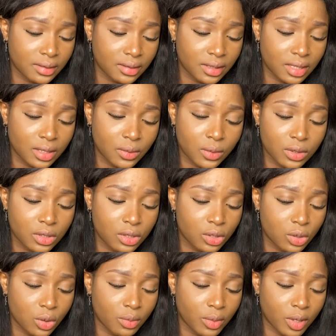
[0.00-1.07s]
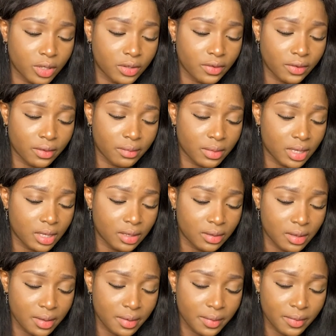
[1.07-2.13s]
It was so much for me.
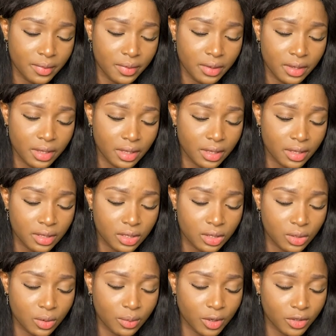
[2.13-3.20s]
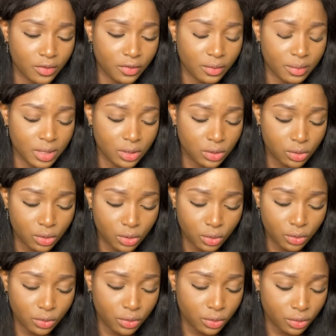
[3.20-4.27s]
So much for me to go
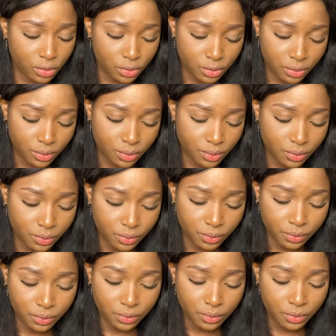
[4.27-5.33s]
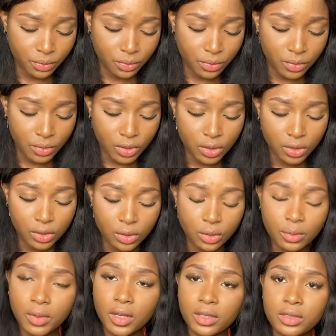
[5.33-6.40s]
through. So
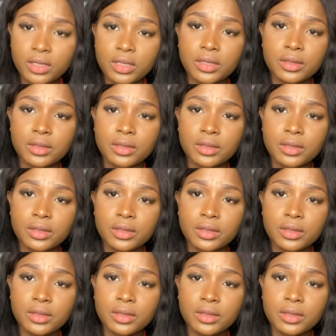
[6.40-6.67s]
much.